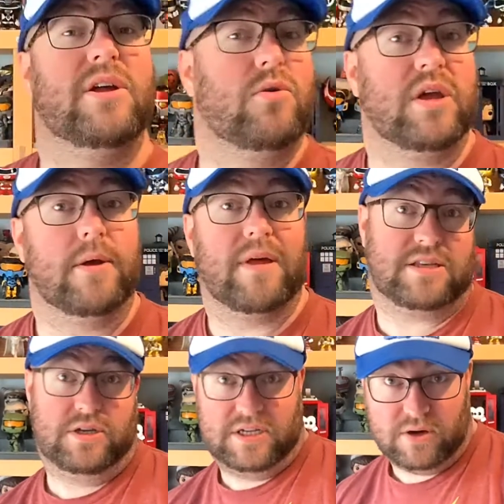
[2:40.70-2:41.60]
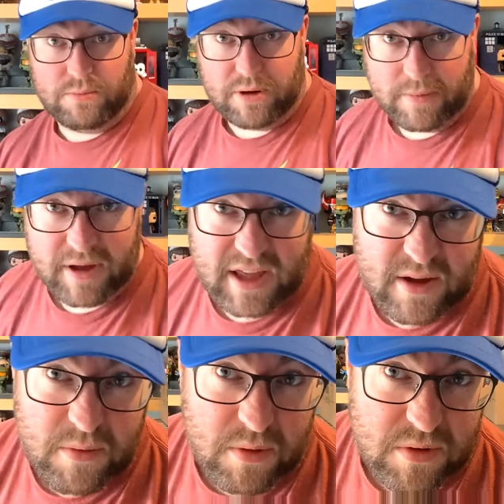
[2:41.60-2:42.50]
bit annoying, as you can tell by my
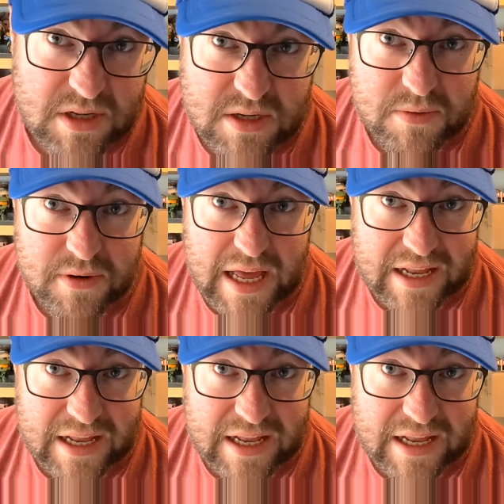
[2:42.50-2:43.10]
Walt Disney World